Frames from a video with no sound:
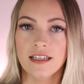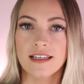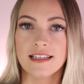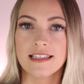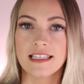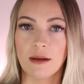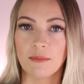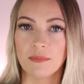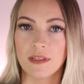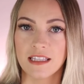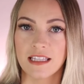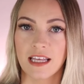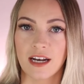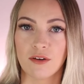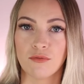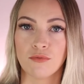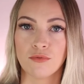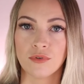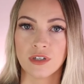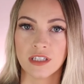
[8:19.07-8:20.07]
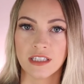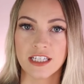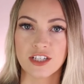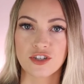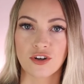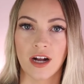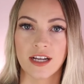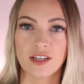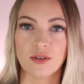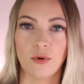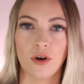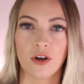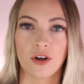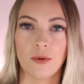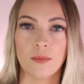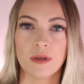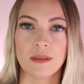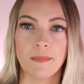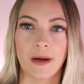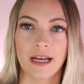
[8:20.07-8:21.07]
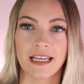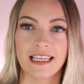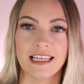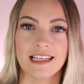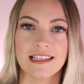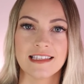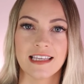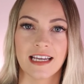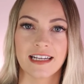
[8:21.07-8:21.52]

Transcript: something that I really try to work on with my kids.